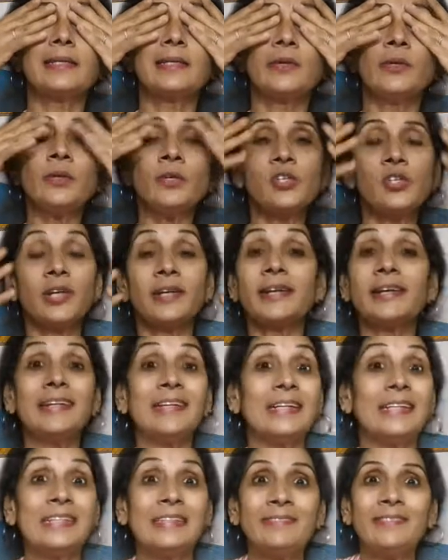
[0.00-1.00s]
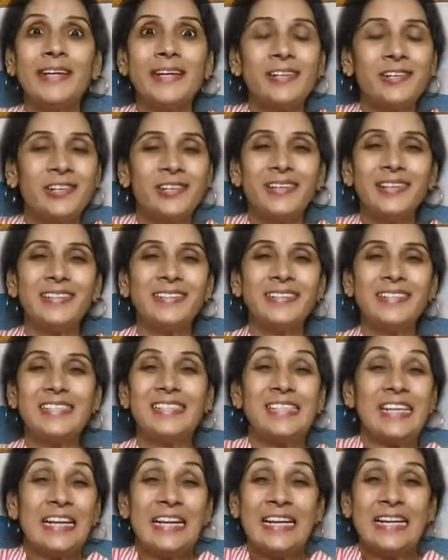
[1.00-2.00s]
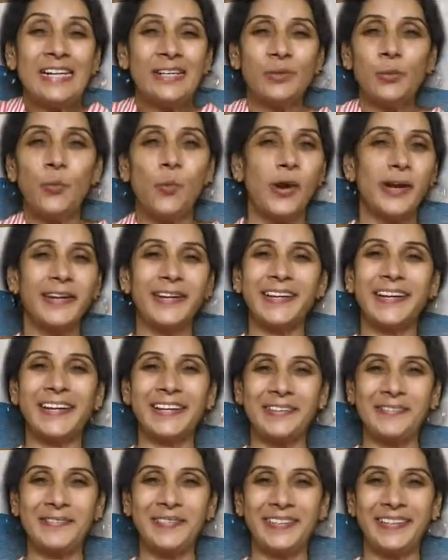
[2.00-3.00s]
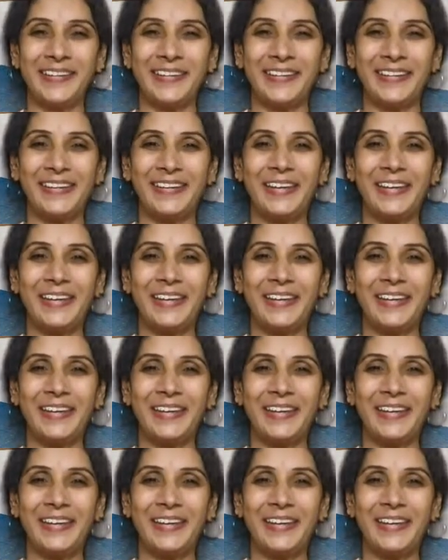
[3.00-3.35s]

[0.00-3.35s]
You know, children love that chilled water kind of a thing.